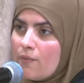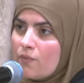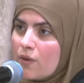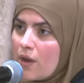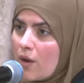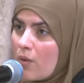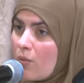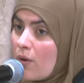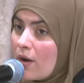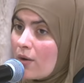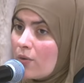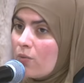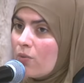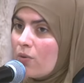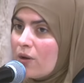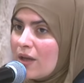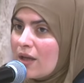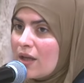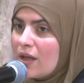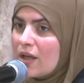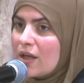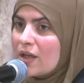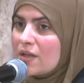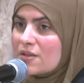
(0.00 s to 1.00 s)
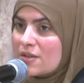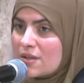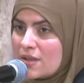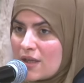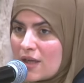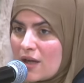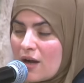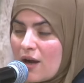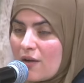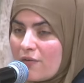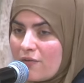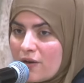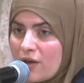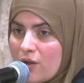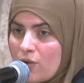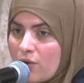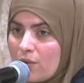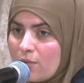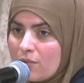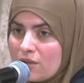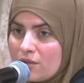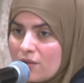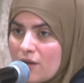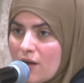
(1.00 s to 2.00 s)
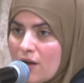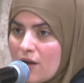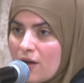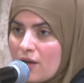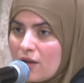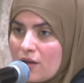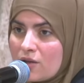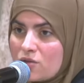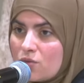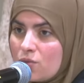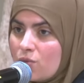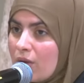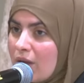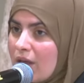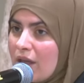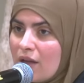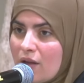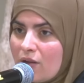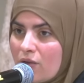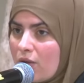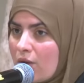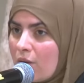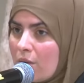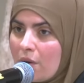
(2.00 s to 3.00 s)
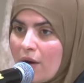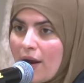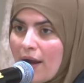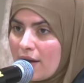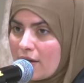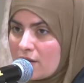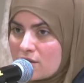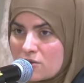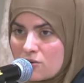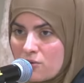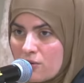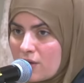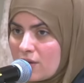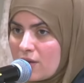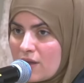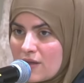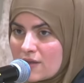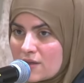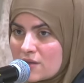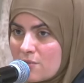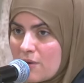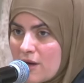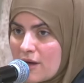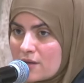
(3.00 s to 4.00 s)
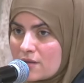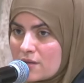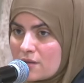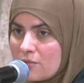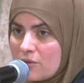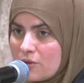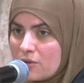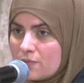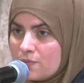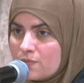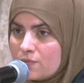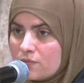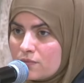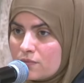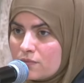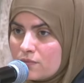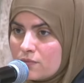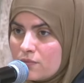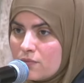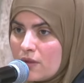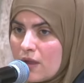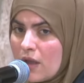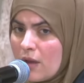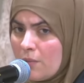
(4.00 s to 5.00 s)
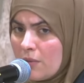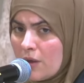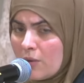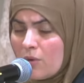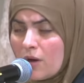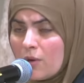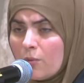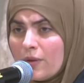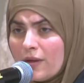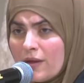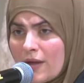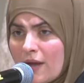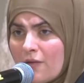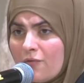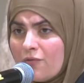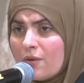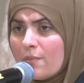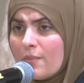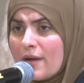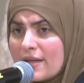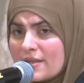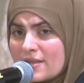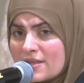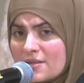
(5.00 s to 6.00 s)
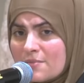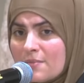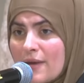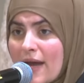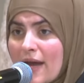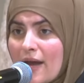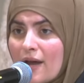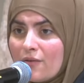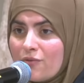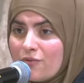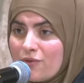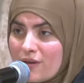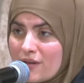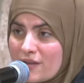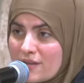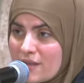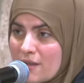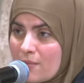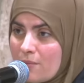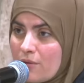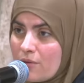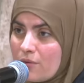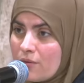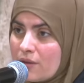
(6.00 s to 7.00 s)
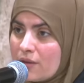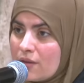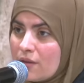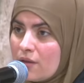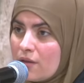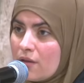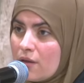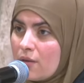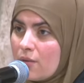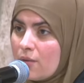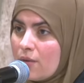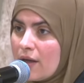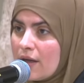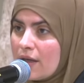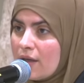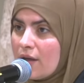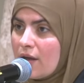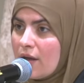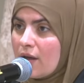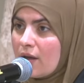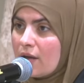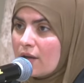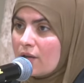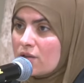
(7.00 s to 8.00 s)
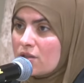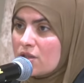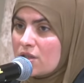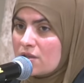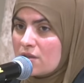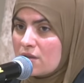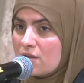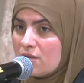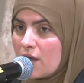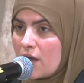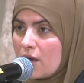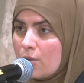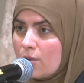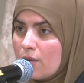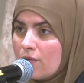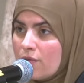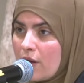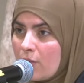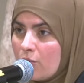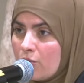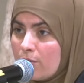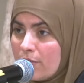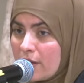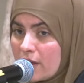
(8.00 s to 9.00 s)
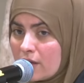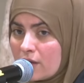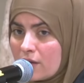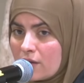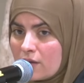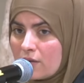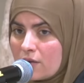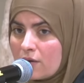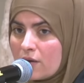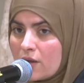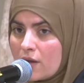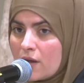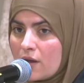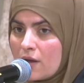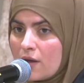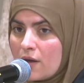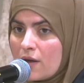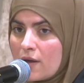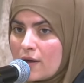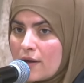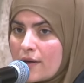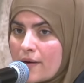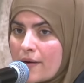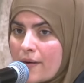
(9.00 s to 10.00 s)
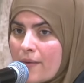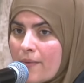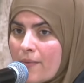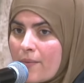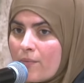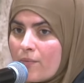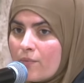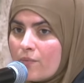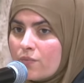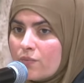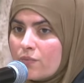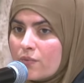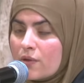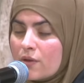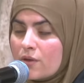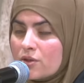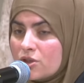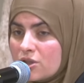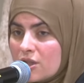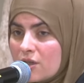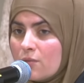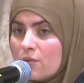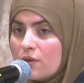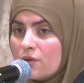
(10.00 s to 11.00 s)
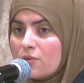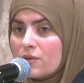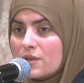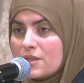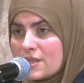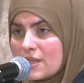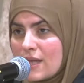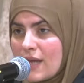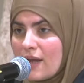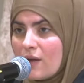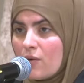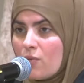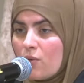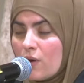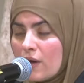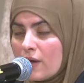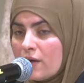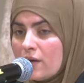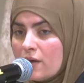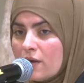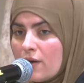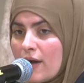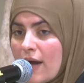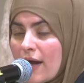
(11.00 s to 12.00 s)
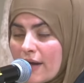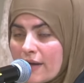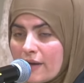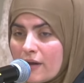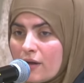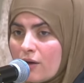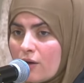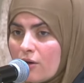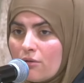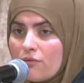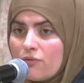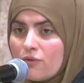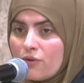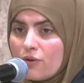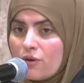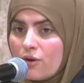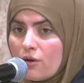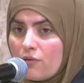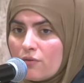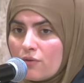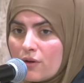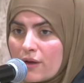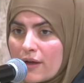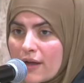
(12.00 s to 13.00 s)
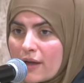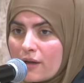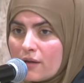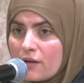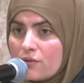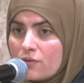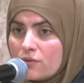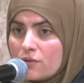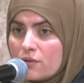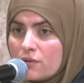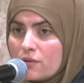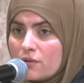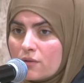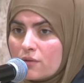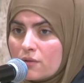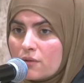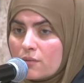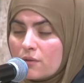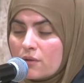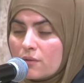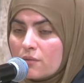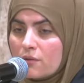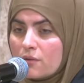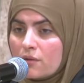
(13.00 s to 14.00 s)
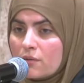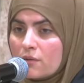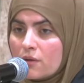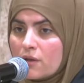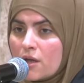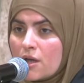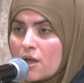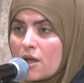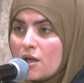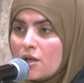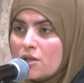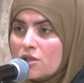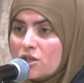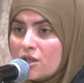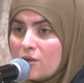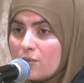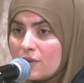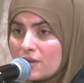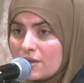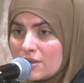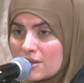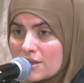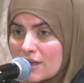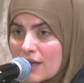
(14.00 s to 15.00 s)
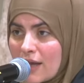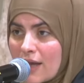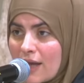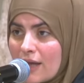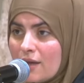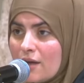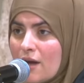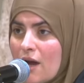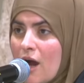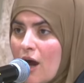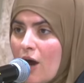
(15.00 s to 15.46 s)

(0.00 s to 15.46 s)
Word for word: What we see often in Ramadan is reading the Quran as quickly as possible. But what we have from Asma, for example, radiallahu anha, she's the daughter of Abu Bakr. She would recite one ayah over and over again. She would say,